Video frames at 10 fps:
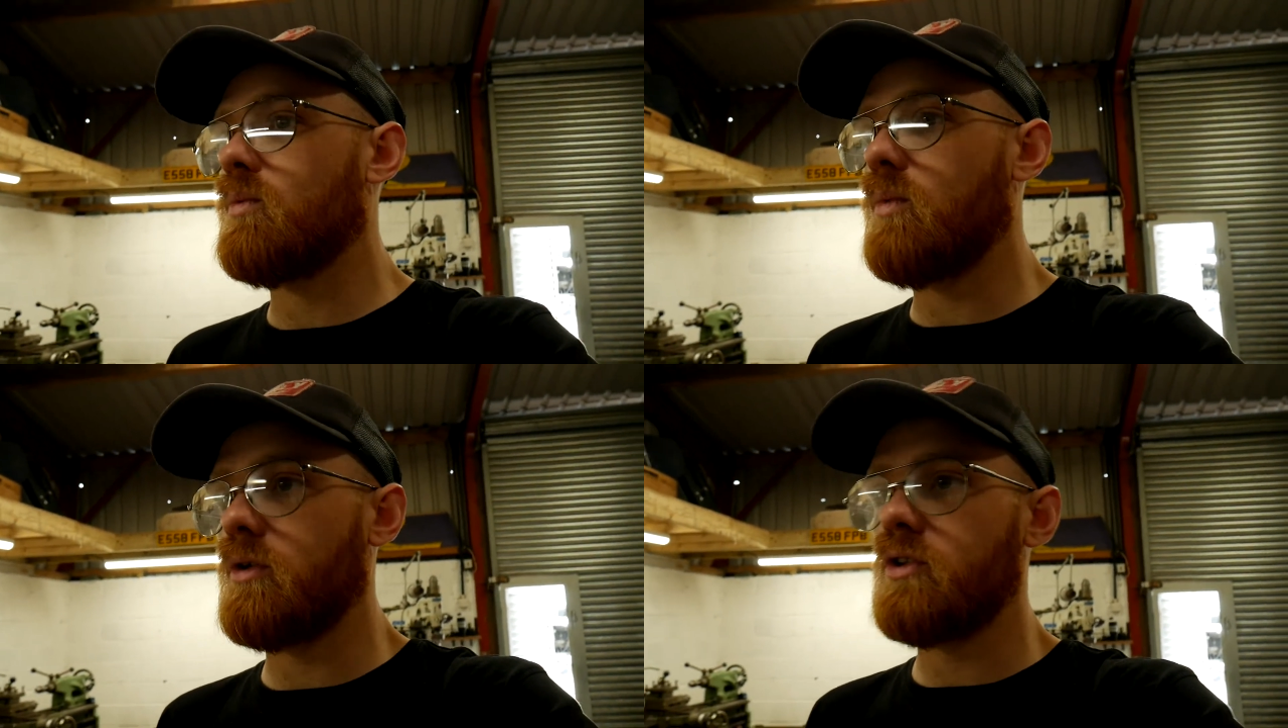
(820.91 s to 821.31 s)

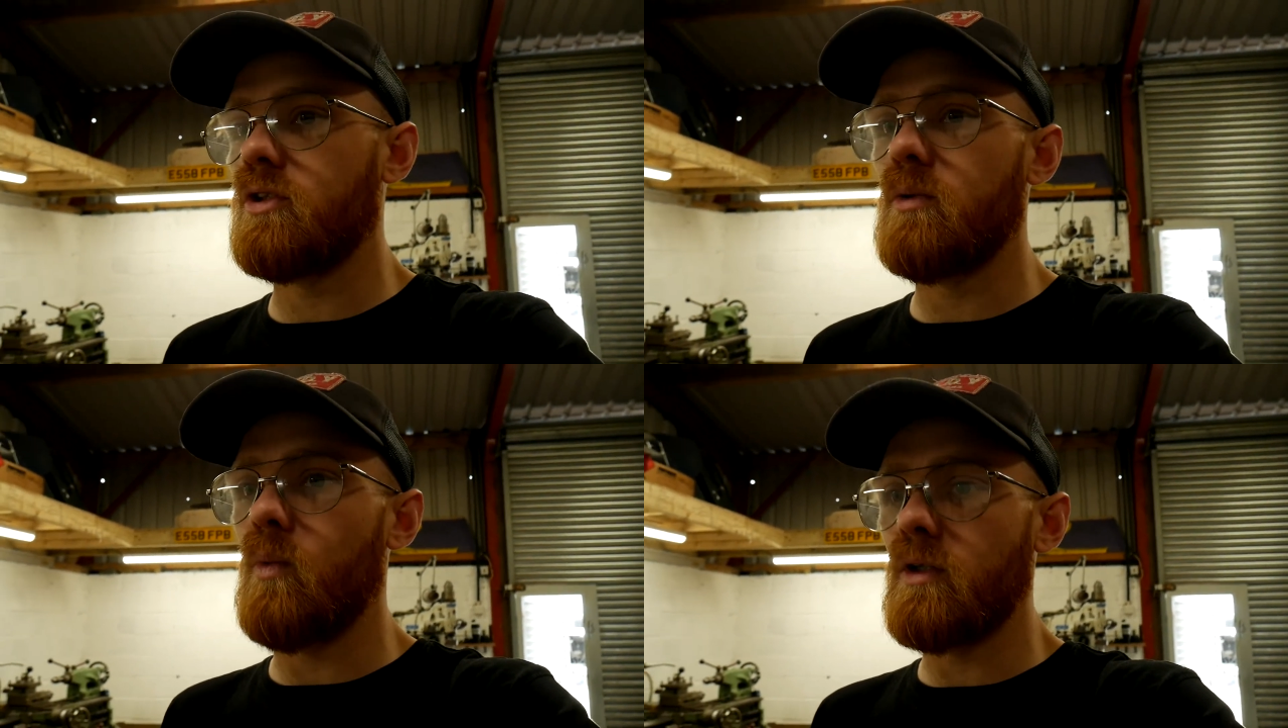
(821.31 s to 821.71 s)

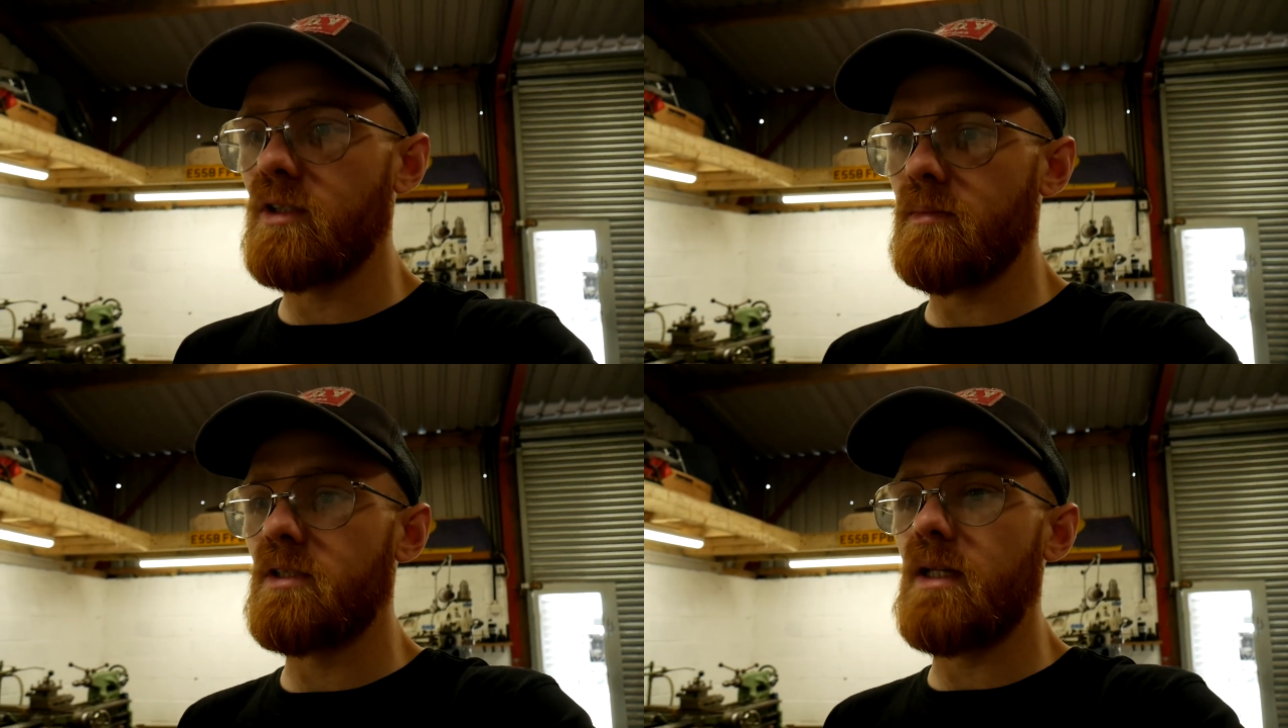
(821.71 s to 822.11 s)
Once
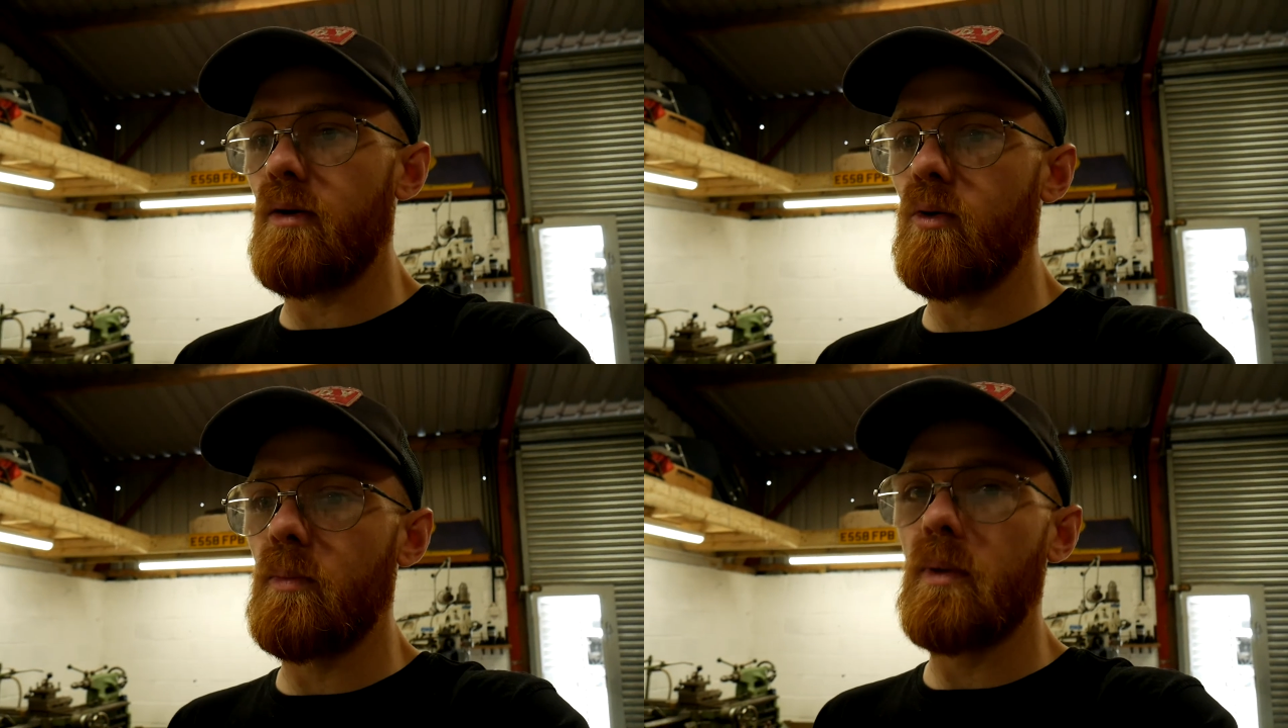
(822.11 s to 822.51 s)
I'm set
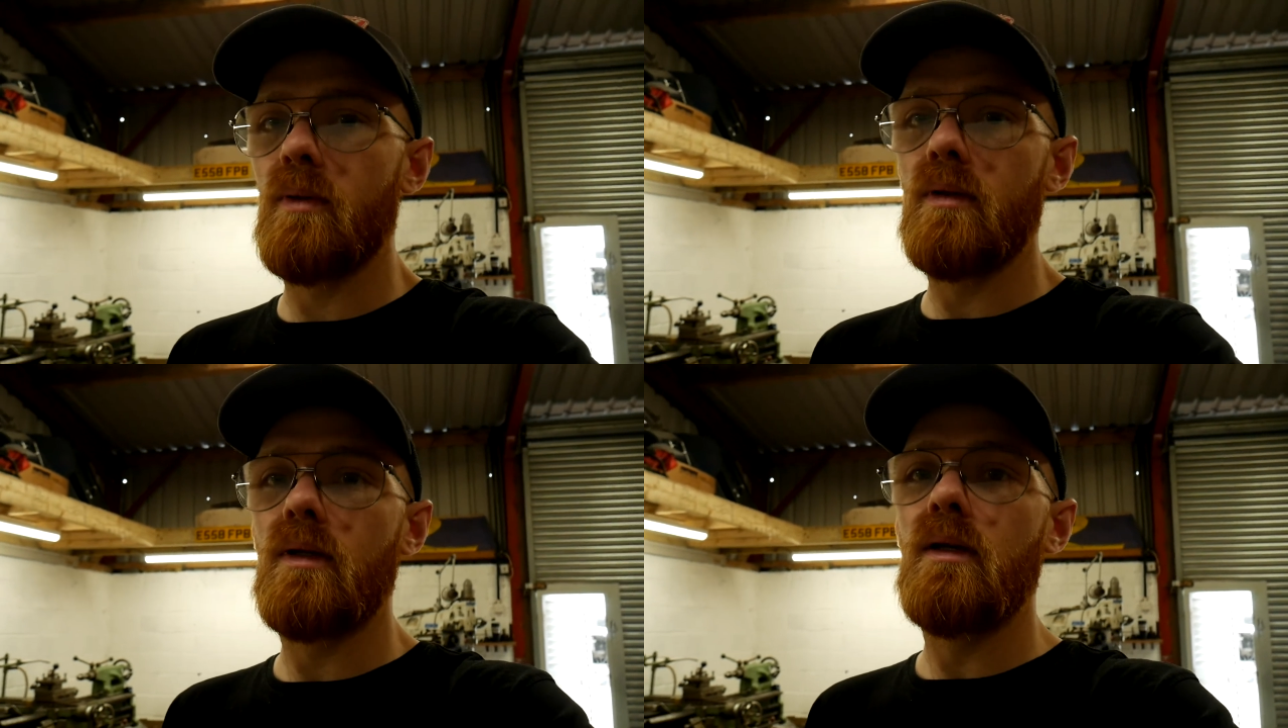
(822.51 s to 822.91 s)
up,
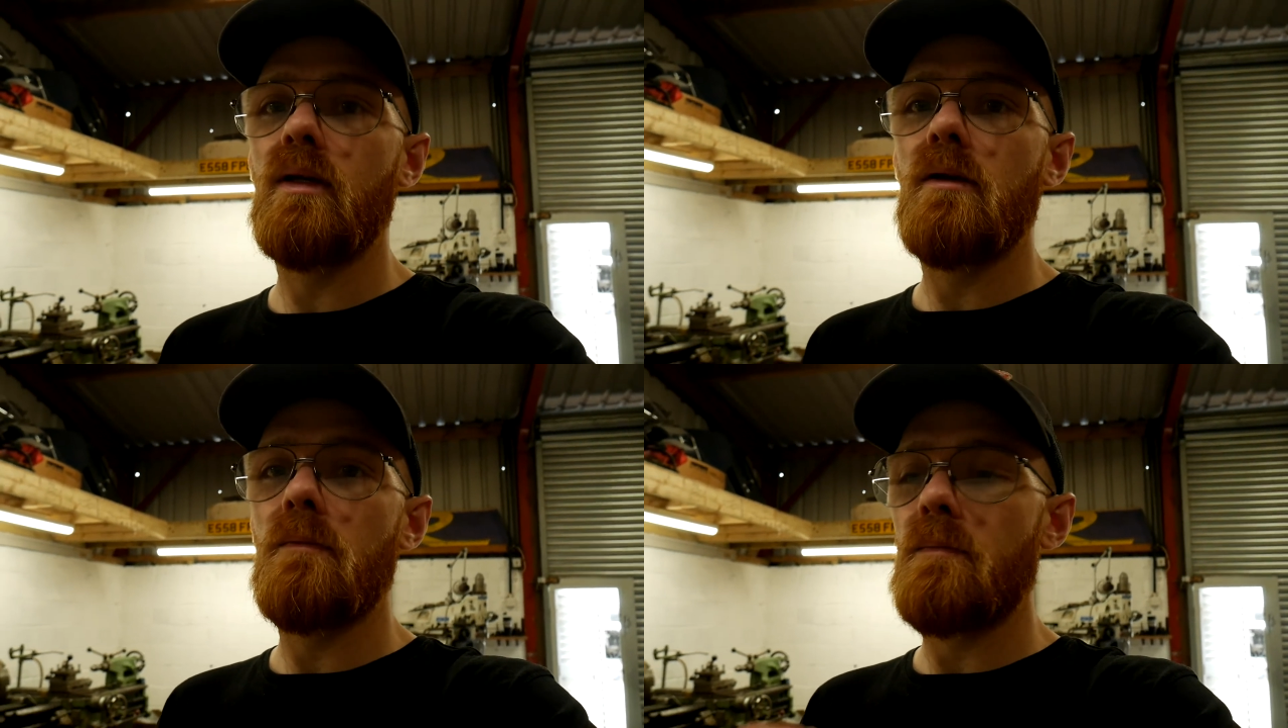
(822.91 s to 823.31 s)

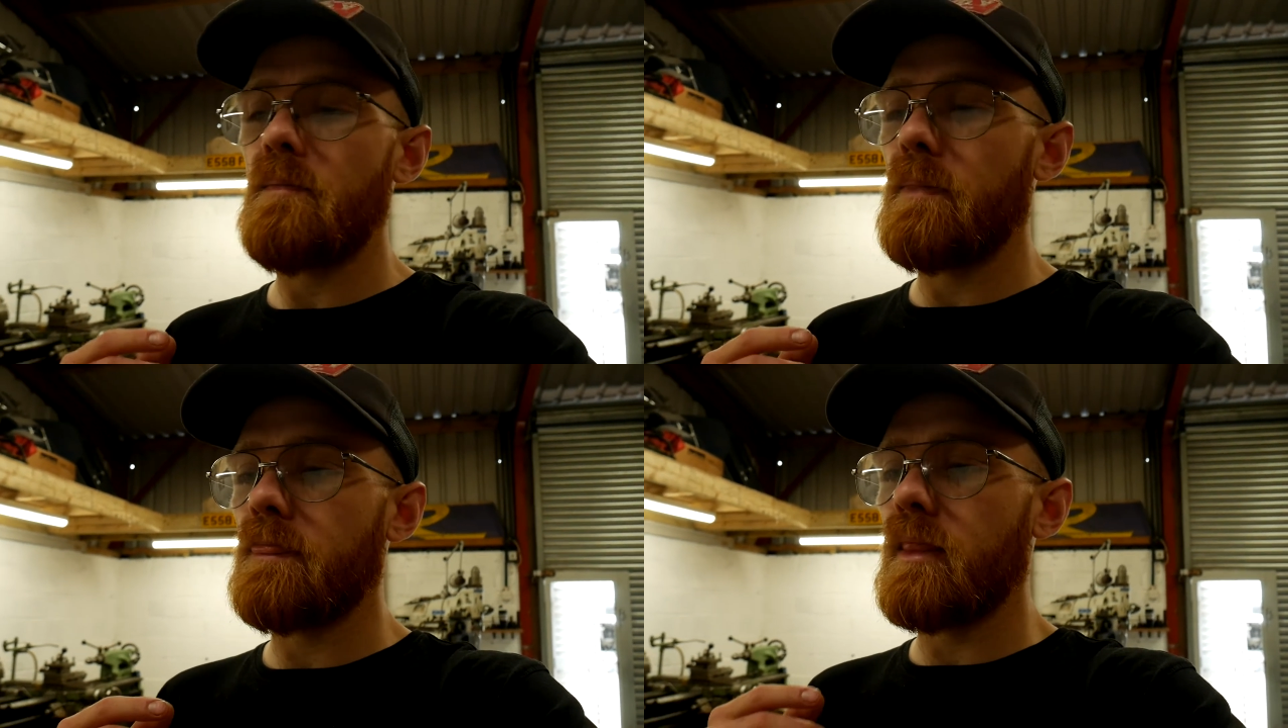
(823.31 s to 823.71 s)

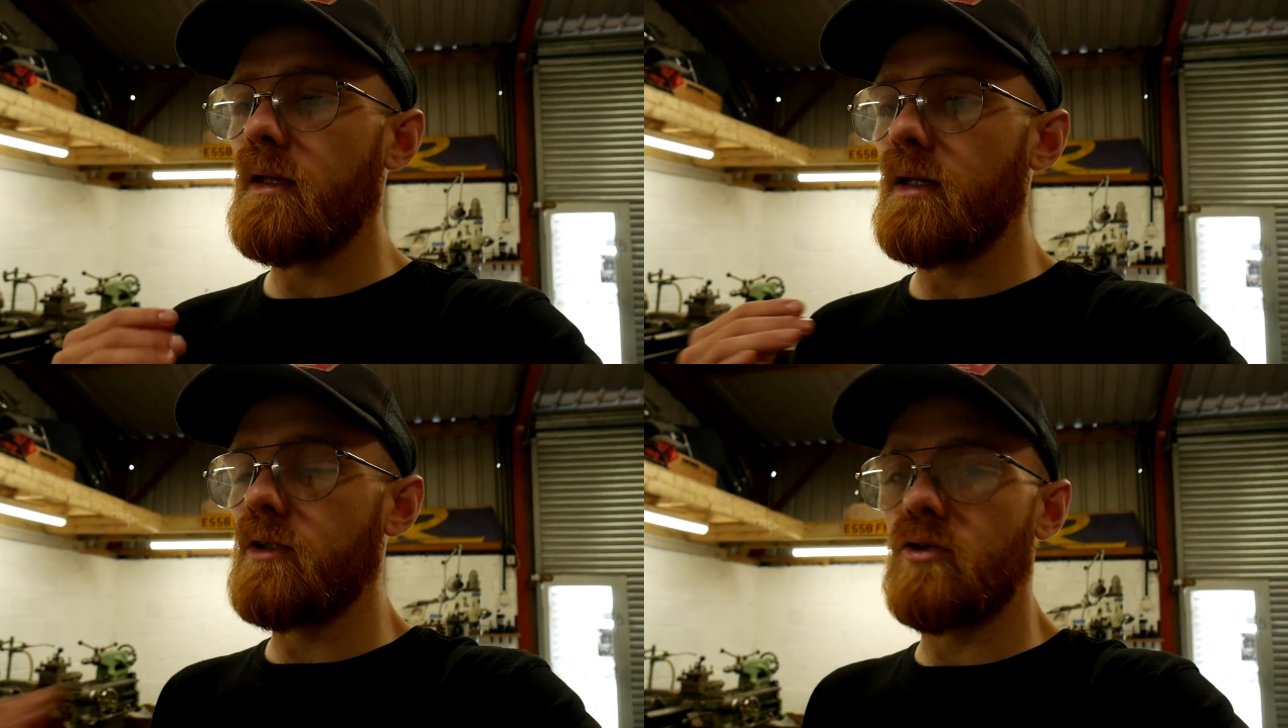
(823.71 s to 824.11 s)
it